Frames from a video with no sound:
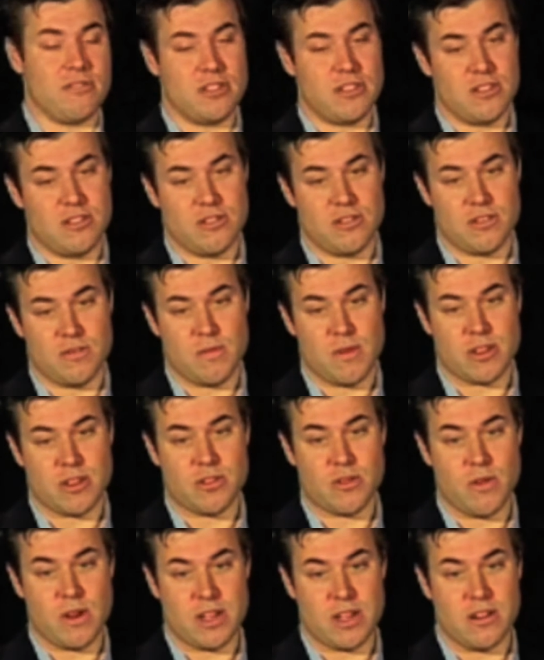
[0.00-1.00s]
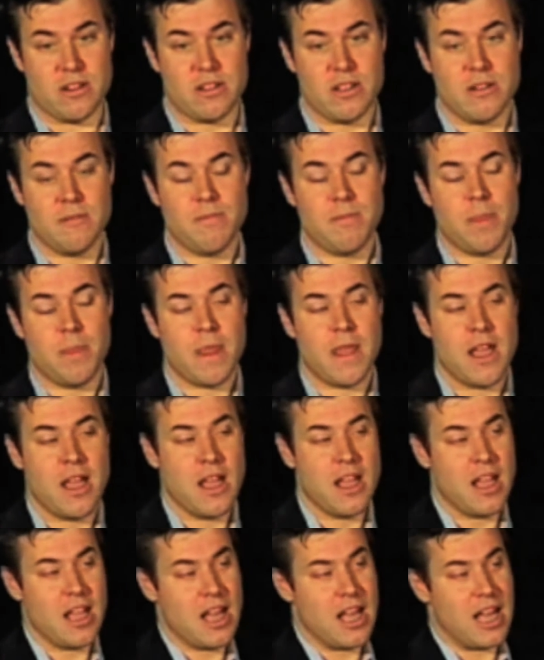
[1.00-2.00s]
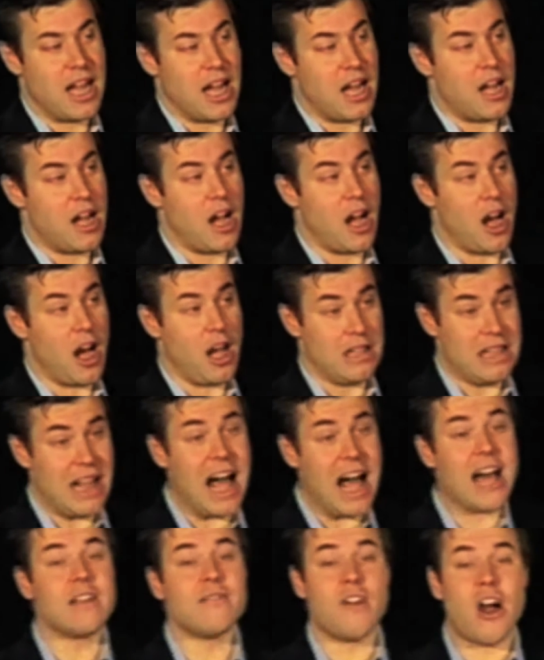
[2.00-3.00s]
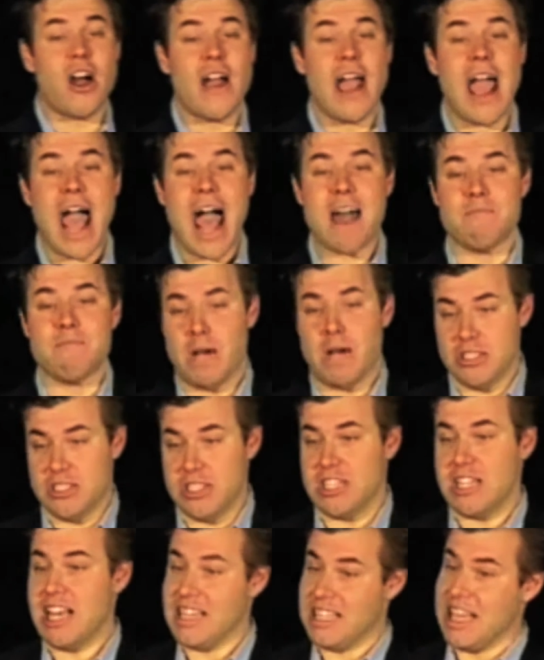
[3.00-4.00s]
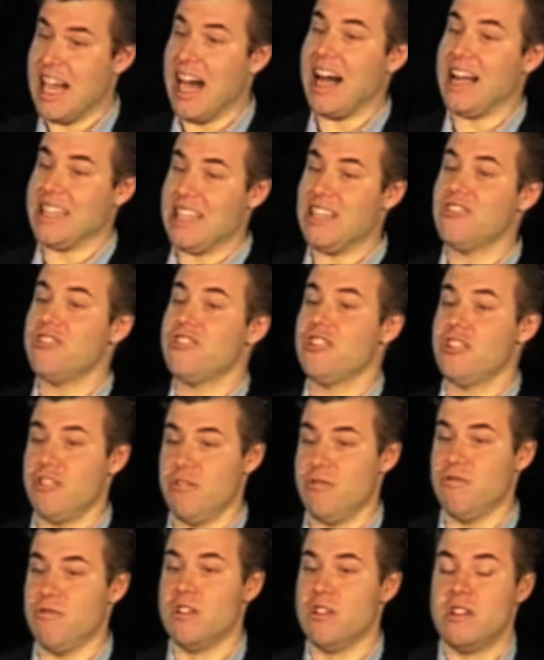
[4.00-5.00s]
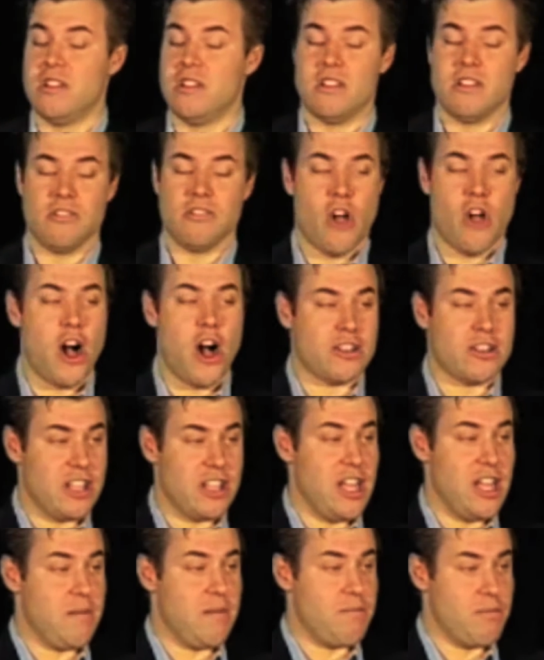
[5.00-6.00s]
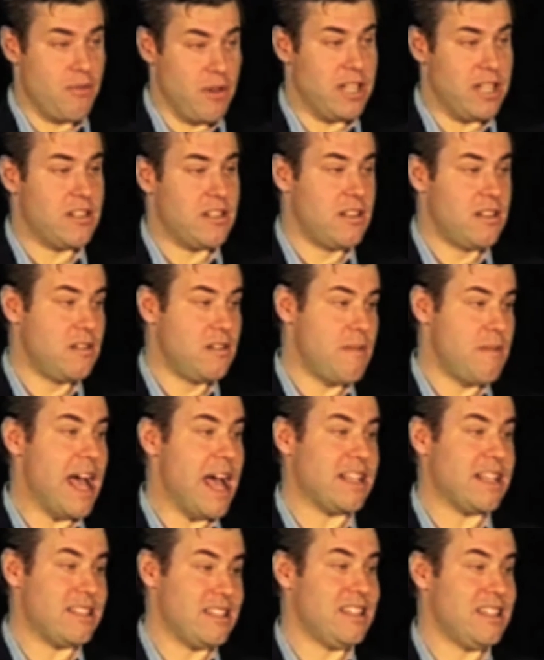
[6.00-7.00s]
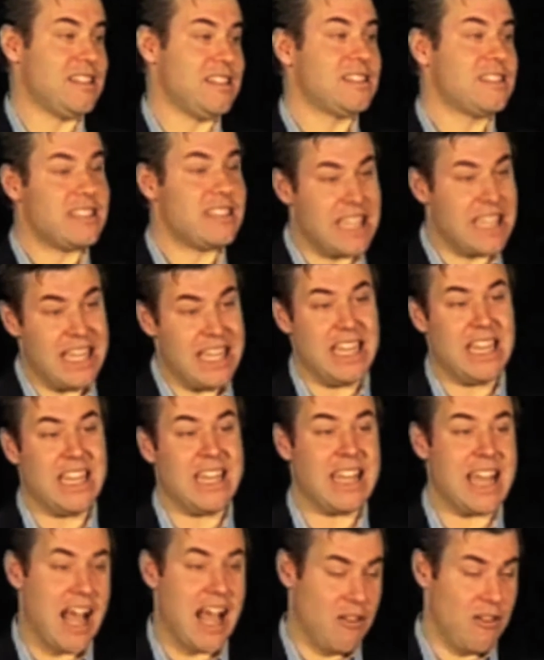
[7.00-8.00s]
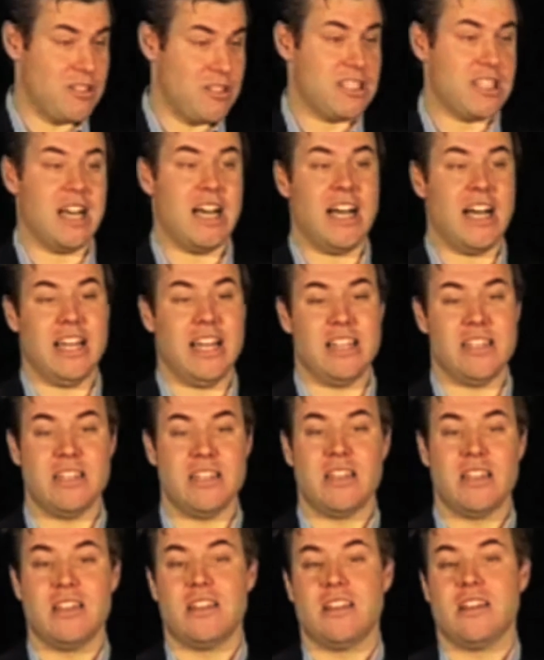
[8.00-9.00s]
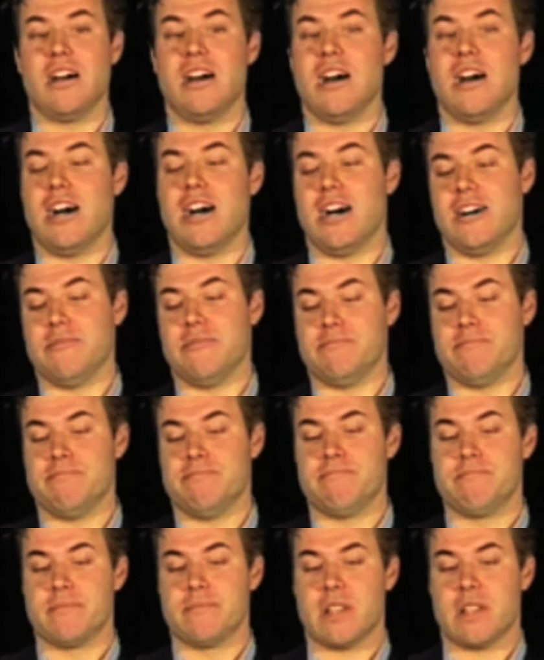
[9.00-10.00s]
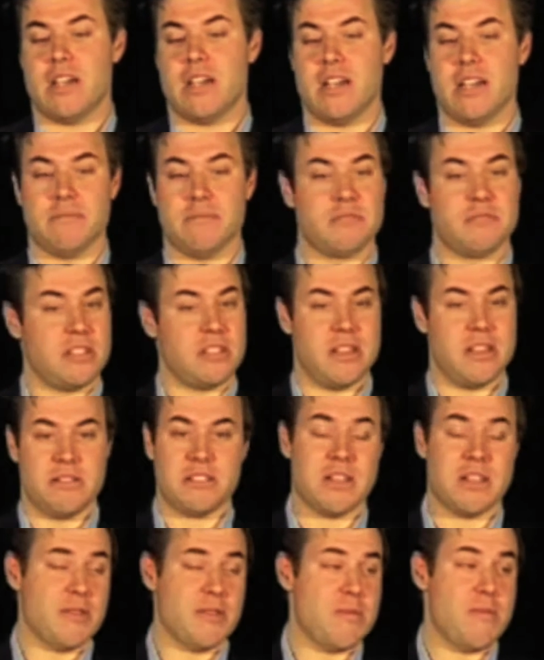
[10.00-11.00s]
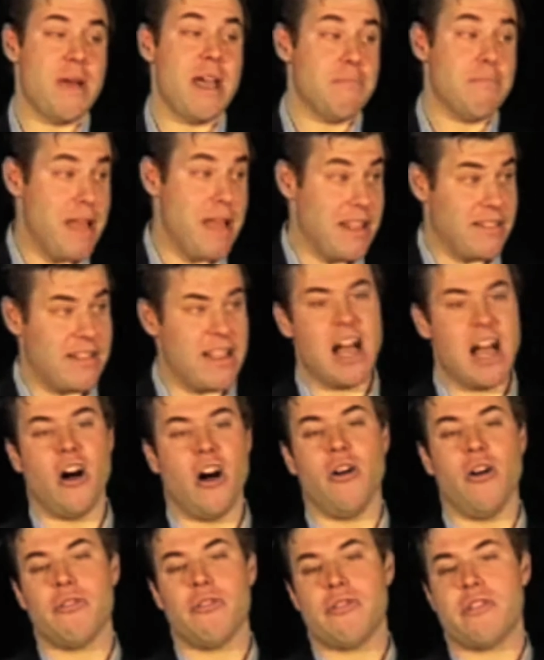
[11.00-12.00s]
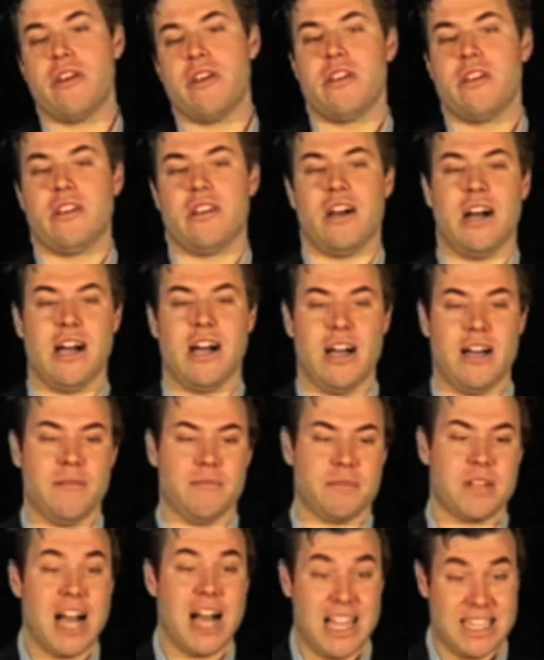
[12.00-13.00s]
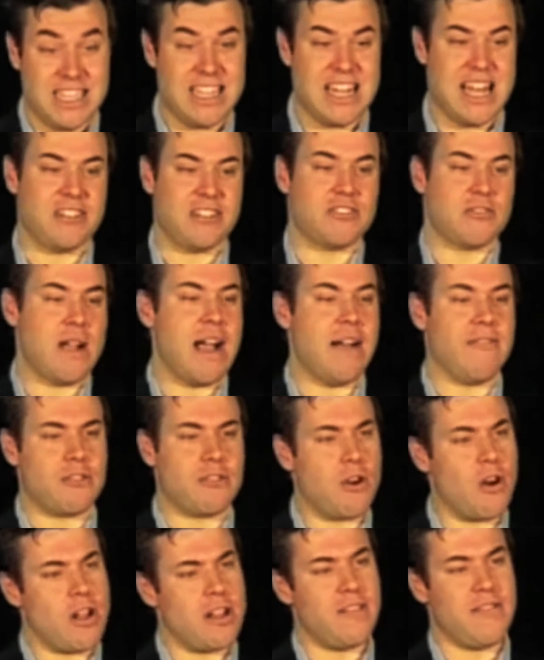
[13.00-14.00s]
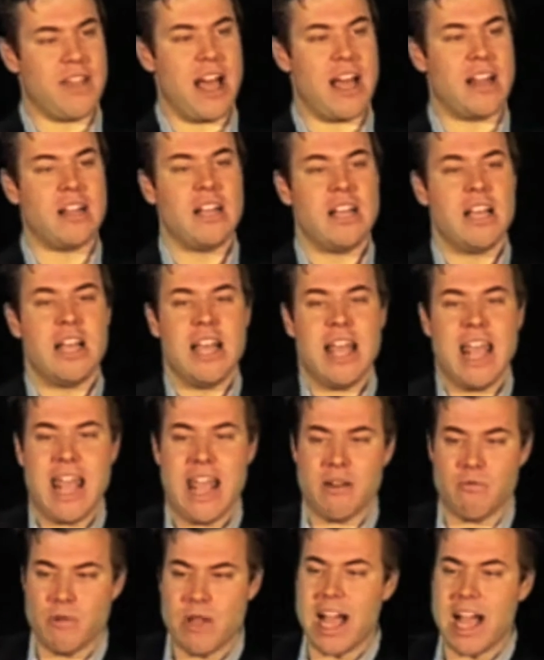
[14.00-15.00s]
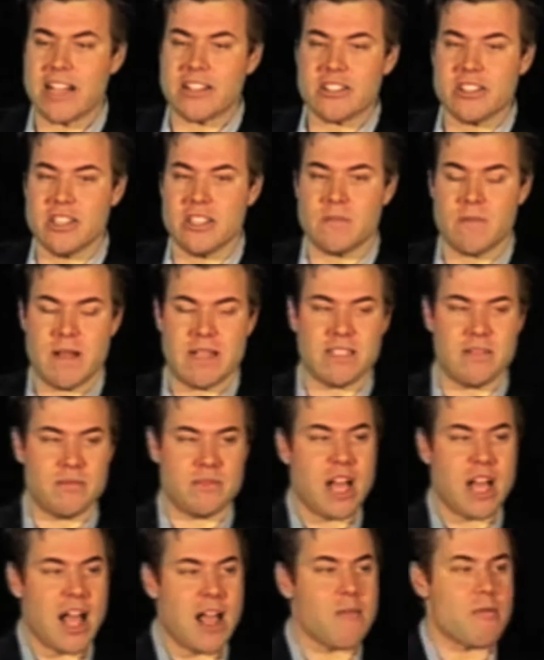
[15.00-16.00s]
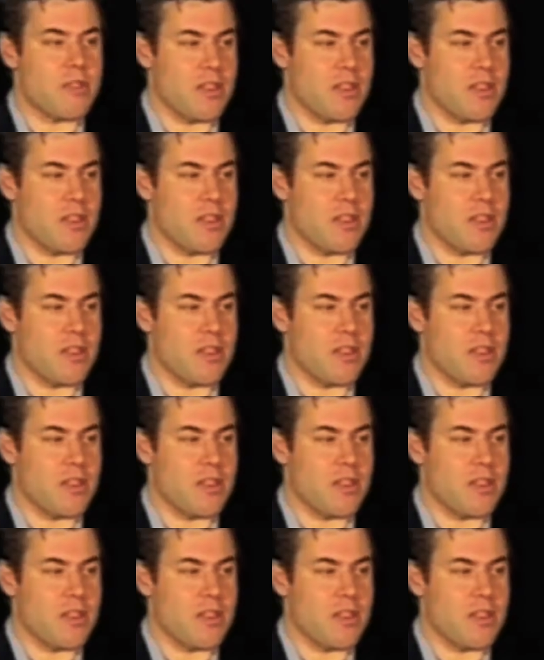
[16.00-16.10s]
decisions much quicker. A lot of our ad budget had gone into long lead print magazines, skiing, outside, some of the men's health, Condé Nast Traveler, all of that. And we actually spent some time